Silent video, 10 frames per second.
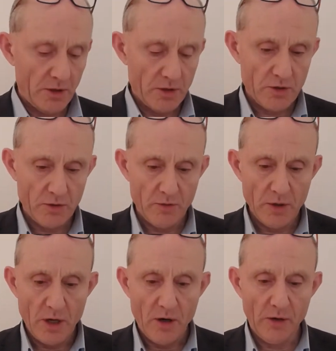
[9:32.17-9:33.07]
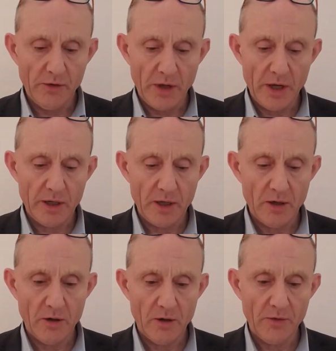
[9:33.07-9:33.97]
So under the heading,
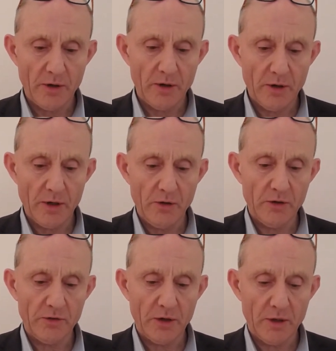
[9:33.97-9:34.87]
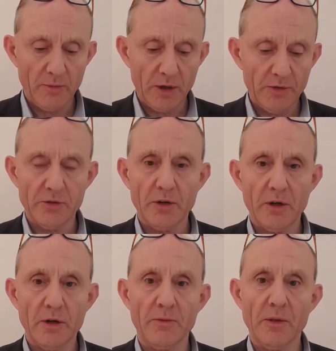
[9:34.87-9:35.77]
under unicellular,
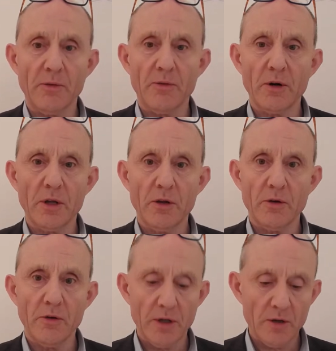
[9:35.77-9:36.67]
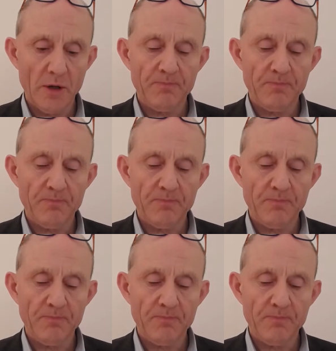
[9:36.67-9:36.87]
multicellular for the fungi, you could write